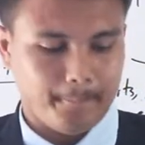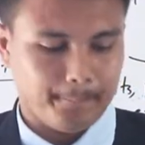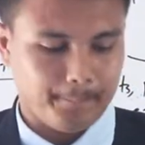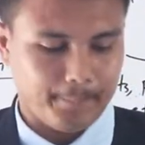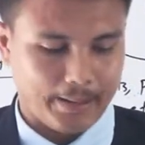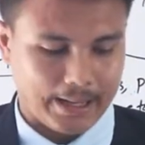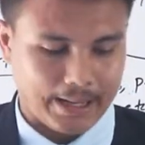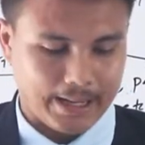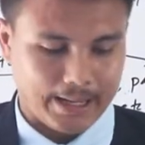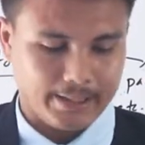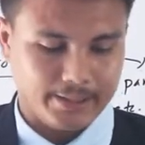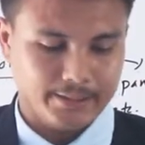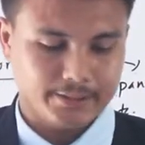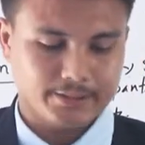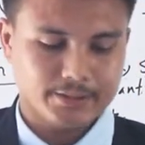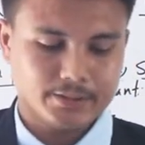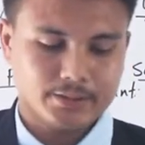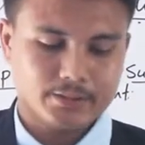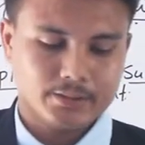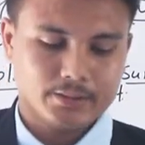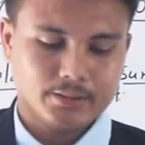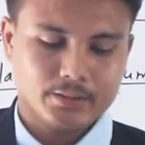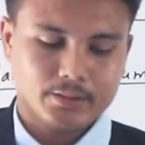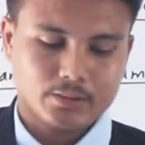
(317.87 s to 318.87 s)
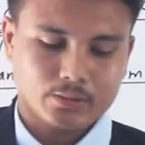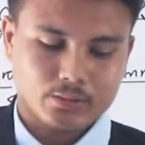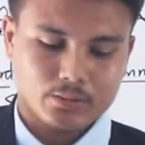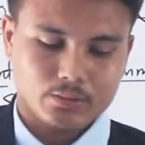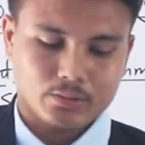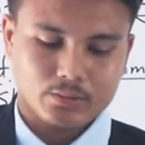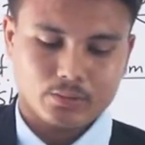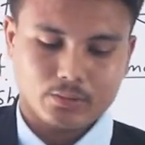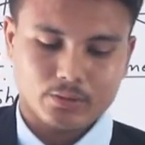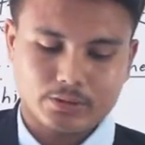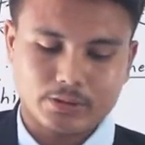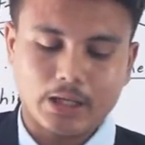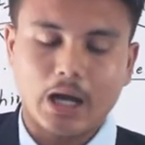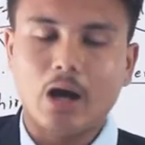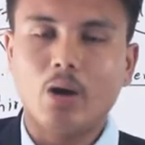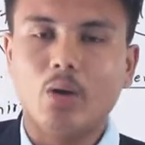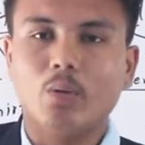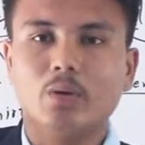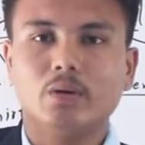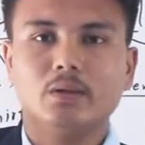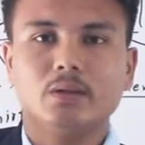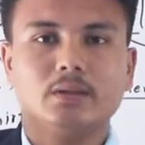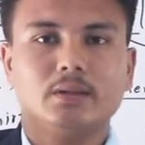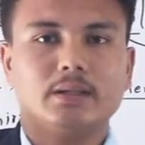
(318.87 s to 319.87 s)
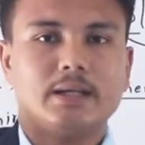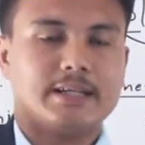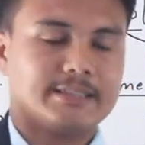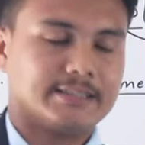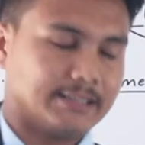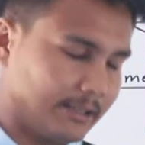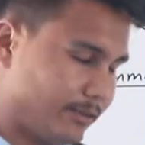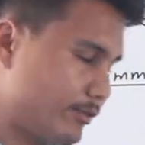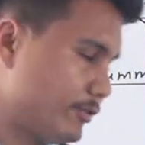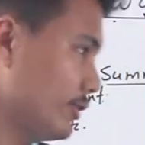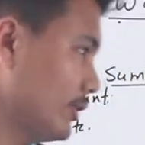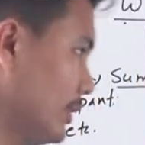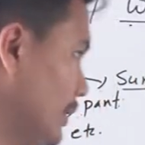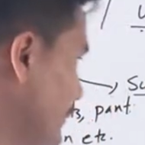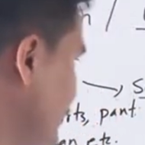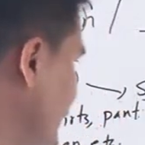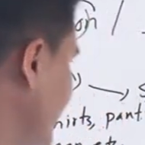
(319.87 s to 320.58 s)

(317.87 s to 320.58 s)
pant towel etc